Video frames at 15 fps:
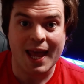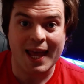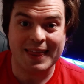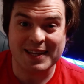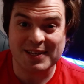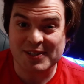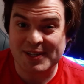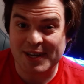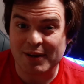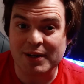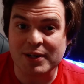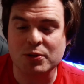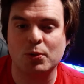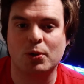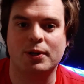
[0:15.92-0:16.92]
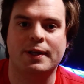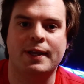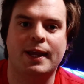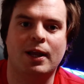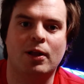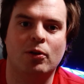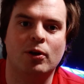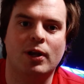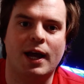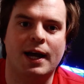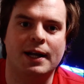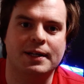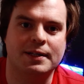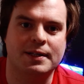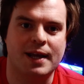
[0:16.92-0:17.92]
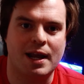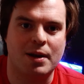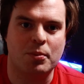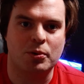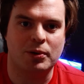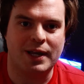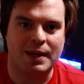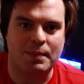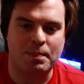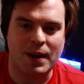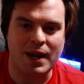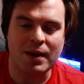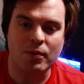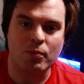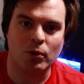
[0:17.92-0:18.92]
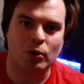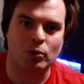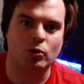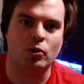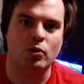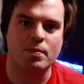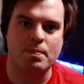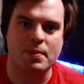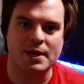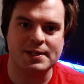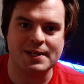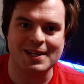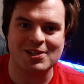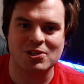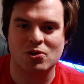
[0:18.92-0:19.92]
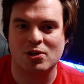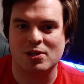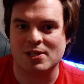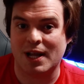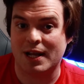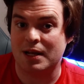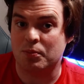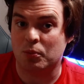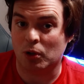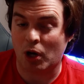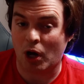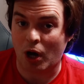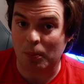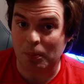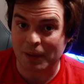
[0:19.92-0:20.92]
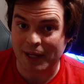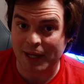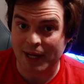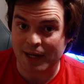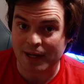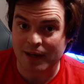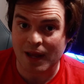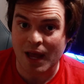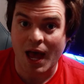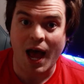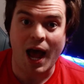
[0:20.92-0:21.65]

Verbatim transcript: In this series, we're going to take a look at DynamoDB. We're going to do the basics to the slightly more complicated.